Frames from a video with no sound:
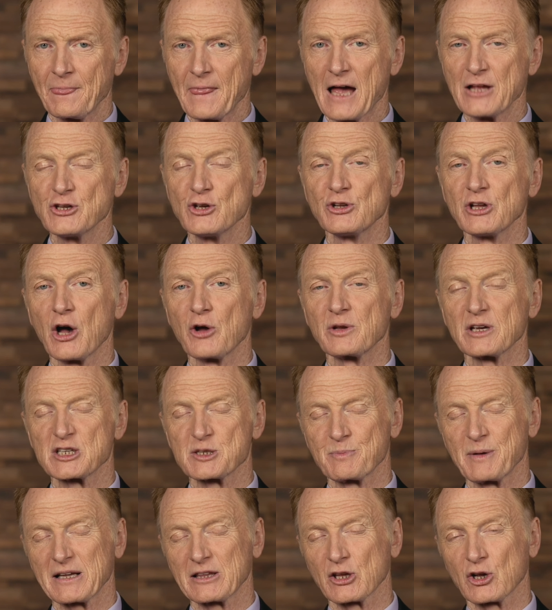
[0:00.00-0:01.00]
and you don't
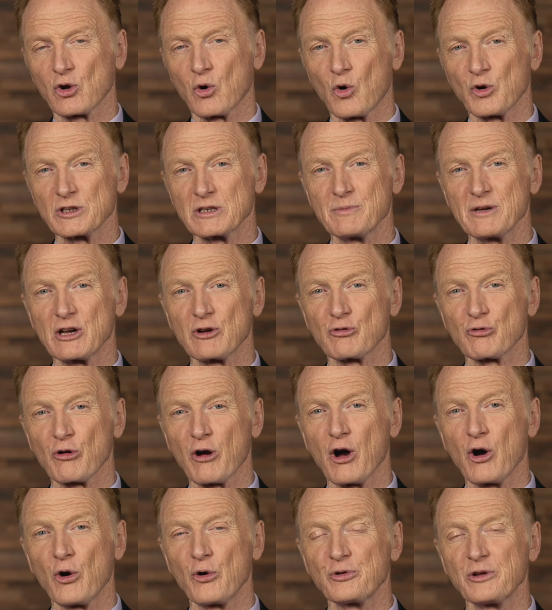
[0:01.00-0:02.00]
expect the corn to be
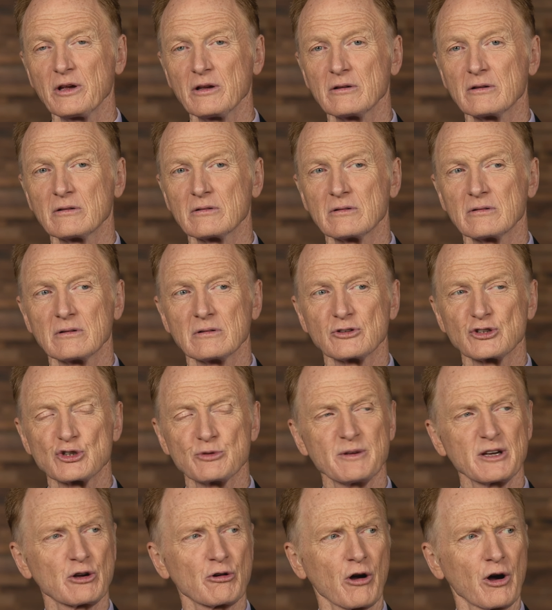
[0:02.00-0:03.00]
growed,
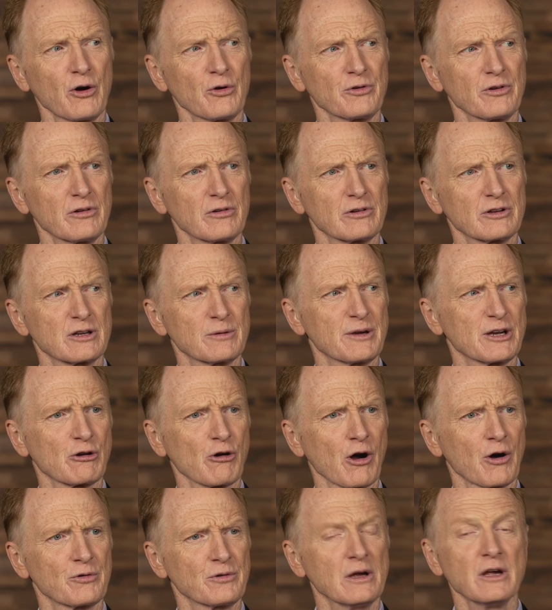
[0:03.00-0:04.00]
to be growed, to be
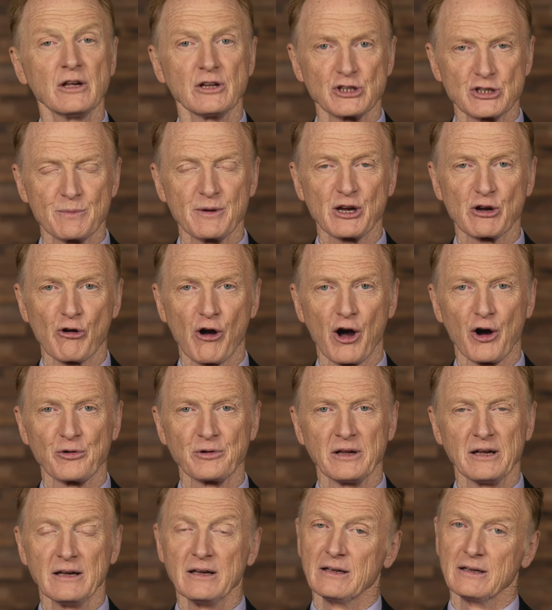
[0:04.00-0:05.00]
grown, to be
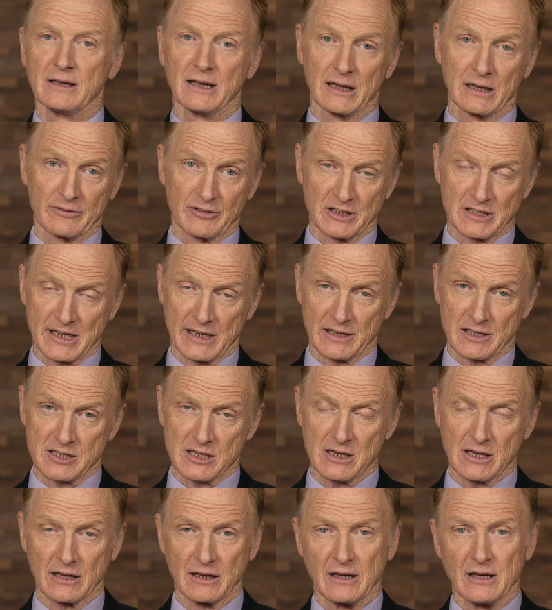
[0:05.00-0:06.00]
grown. I live in
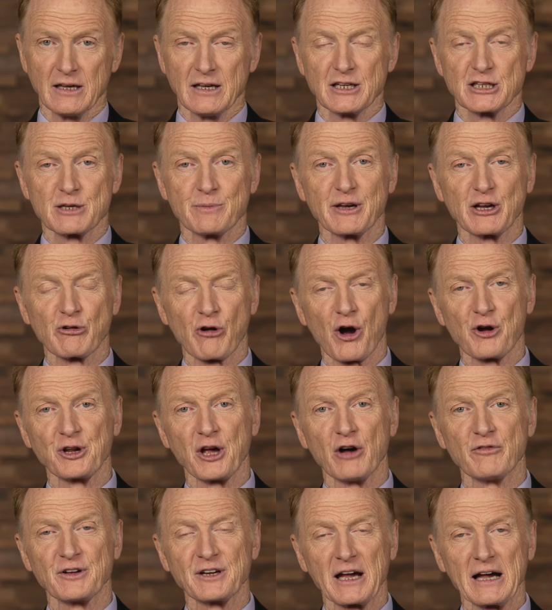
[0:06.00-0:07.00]
Tennessee, to be grown
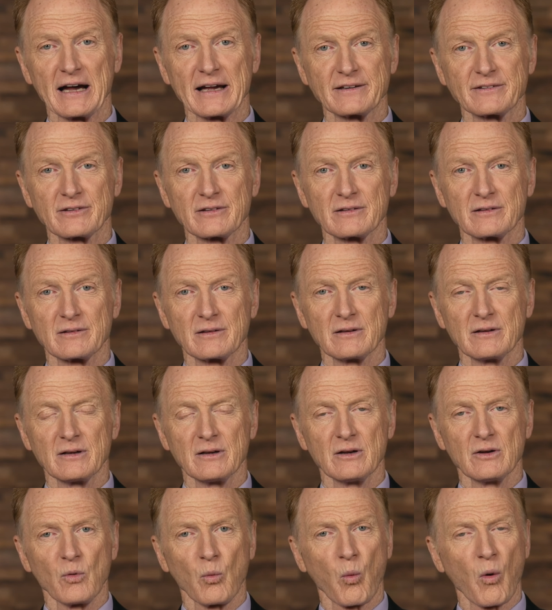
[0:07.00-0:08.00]
overnight.
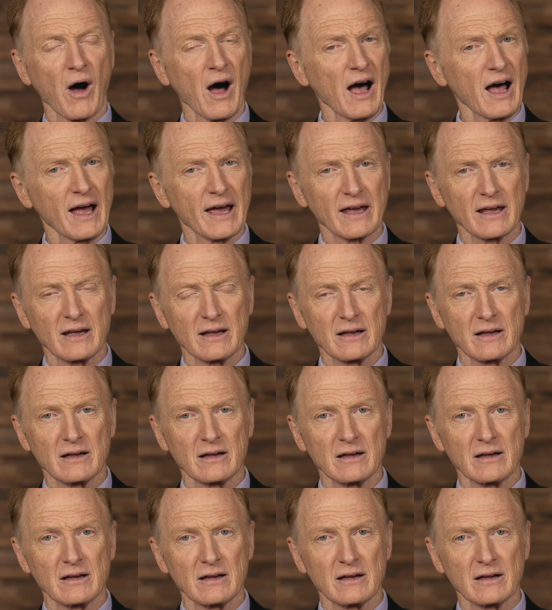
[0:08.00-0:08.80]
Why?